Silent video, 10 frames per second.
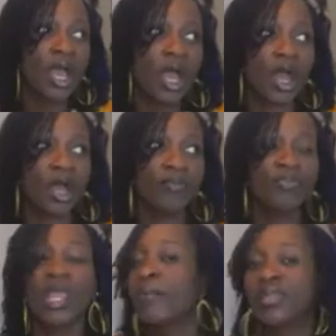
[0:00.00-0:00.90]

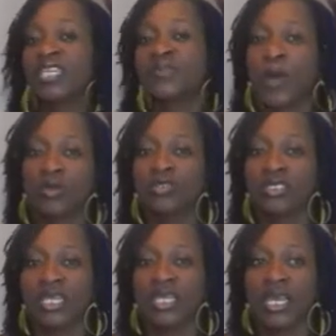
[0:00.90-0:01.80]
But this
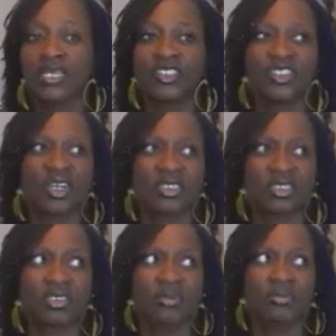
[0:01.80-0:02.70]
posting is
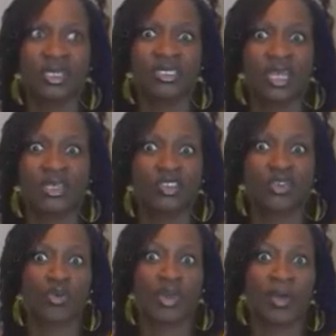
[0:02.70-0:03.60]
just me telling a
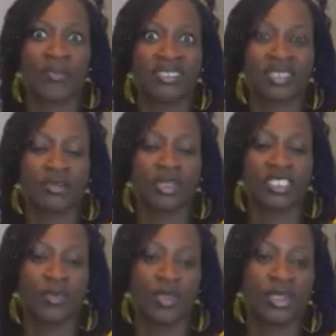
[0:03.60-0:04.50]
story about my salon
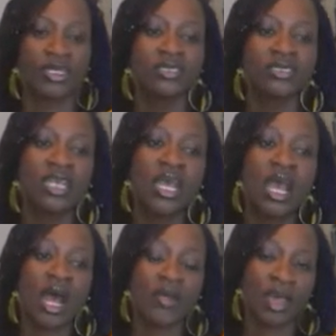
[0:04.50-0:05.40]
experience,
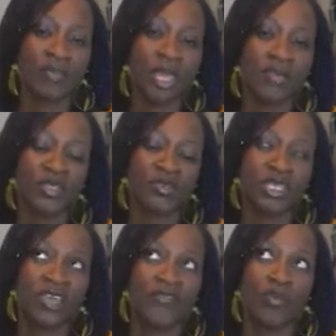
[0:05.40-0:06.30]
and maybe it will
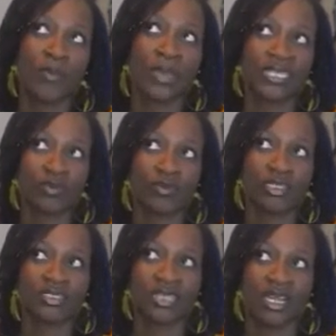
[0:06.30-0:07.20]
give you a better
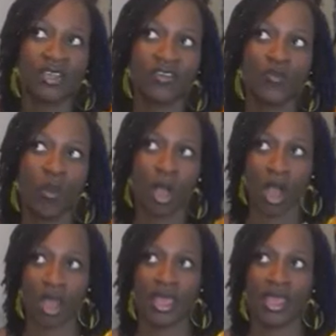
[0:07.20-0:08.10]
understanding of
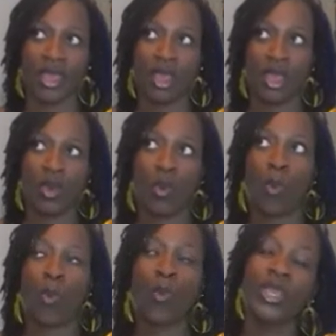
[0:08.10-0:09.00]
why
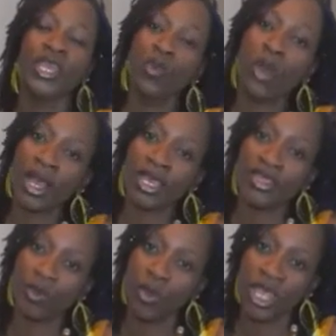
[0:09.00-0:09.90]
we work
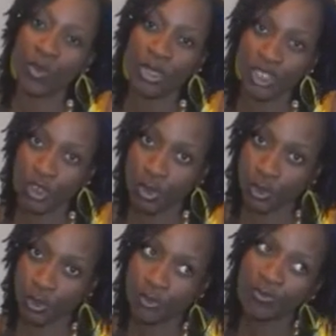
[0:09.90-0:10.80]
in the way we do.